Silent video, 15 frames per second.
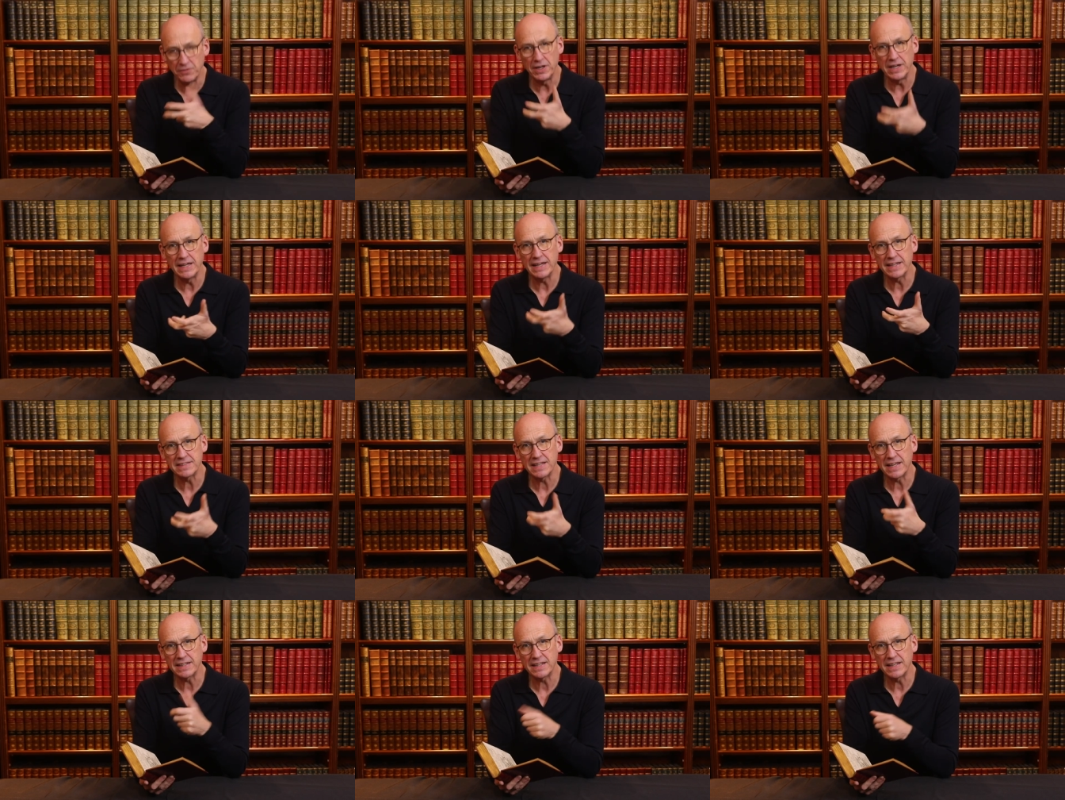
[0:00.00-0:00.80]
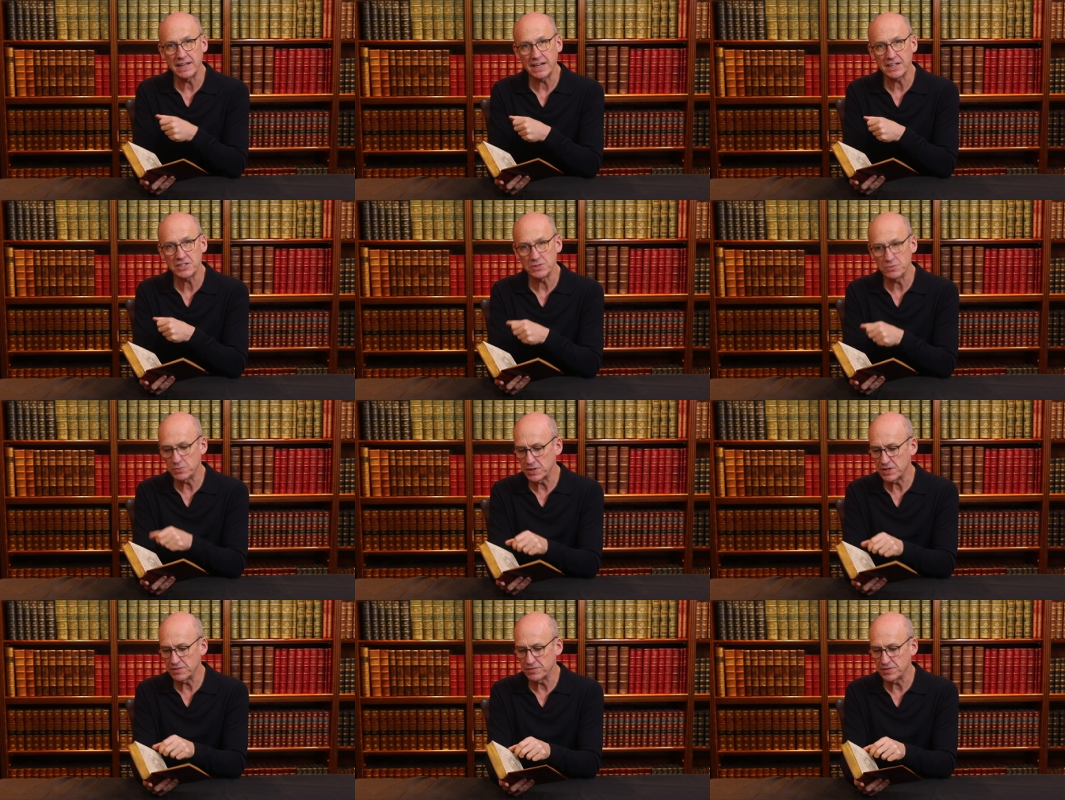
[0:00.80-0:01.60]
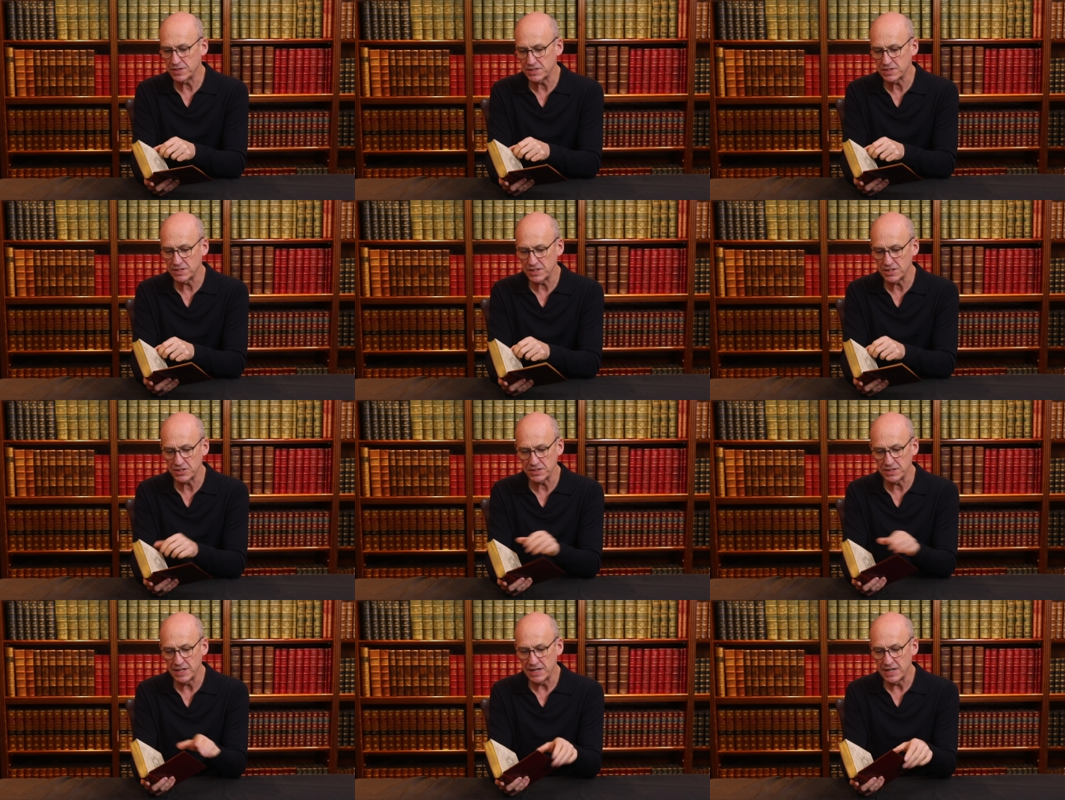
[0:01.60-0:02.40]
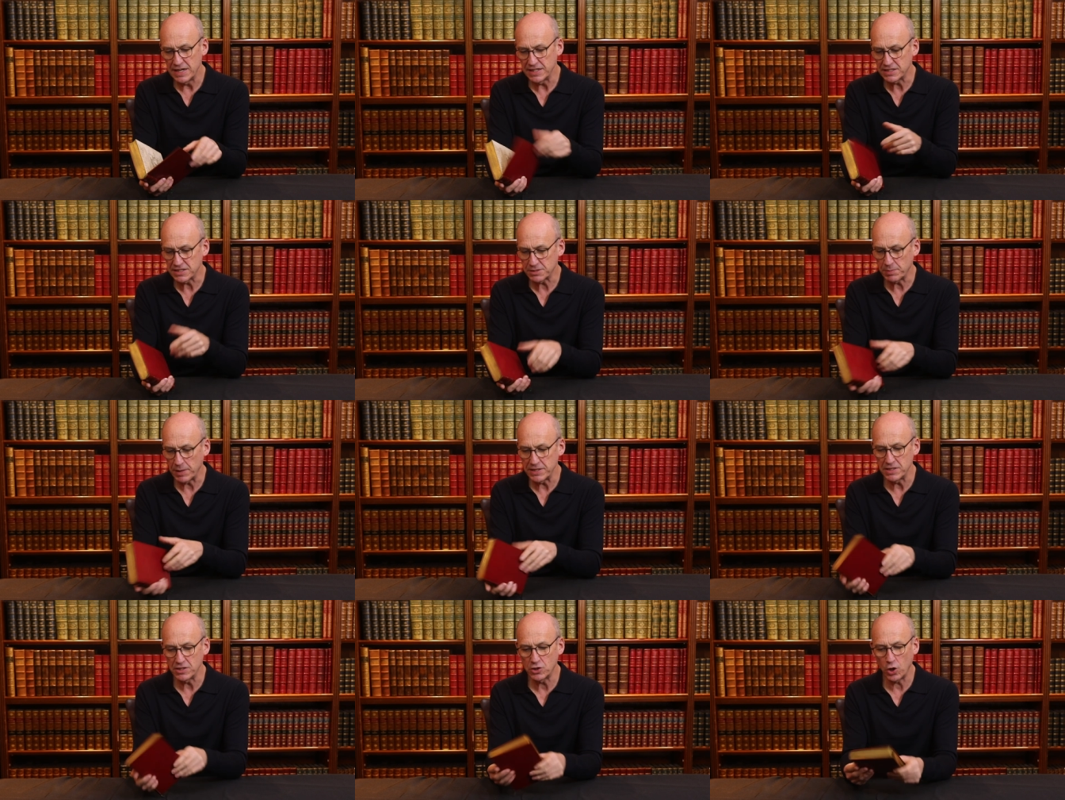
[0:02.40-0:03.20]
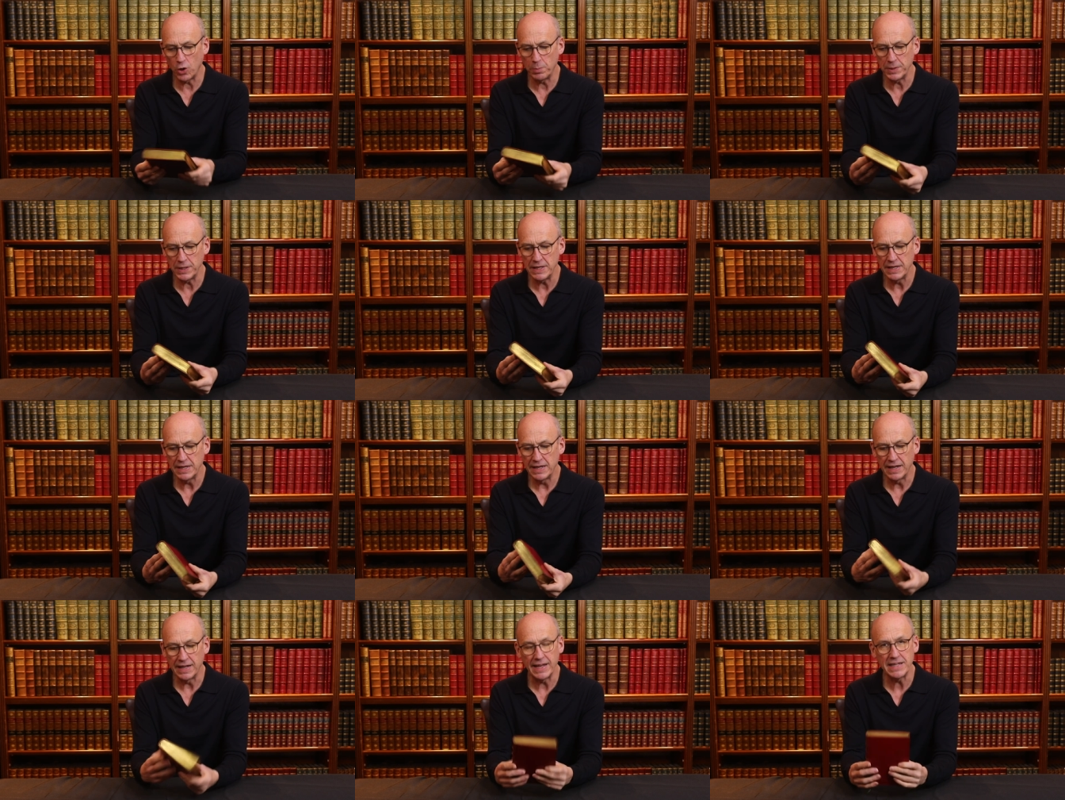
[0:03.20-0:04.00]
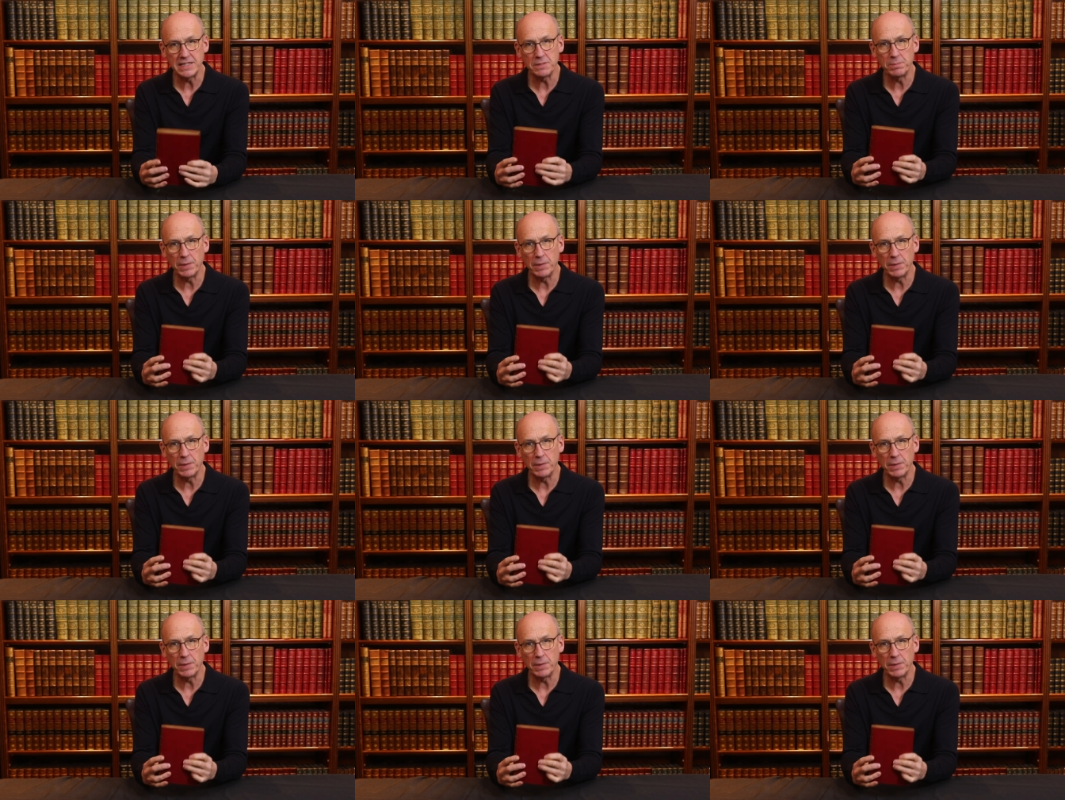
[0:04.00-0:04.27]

really has that connection with the first edition. It's a splendid copy, a later